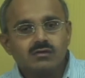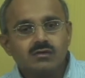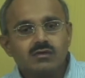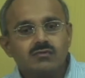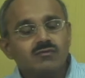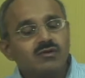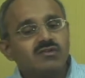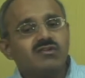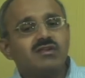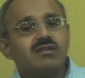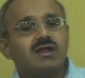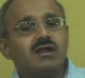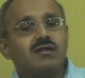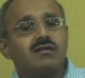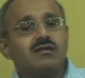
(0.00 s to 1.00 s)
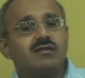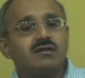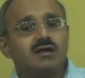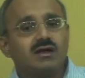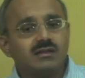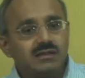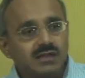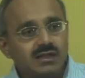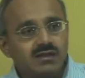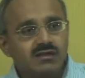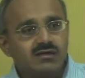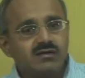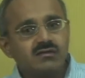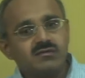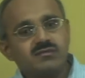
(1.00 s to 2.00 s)
We will see that
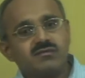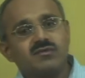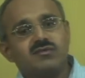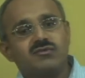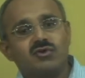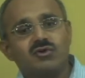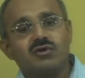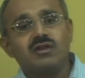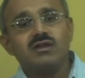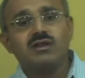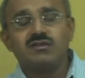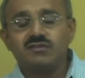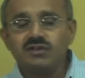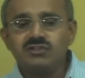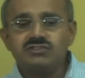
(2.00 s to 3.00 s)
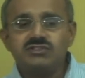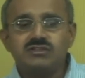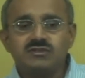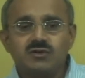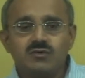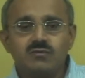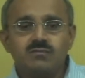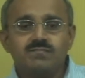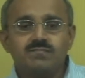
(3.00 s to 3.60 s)
unlike sorting and searching now,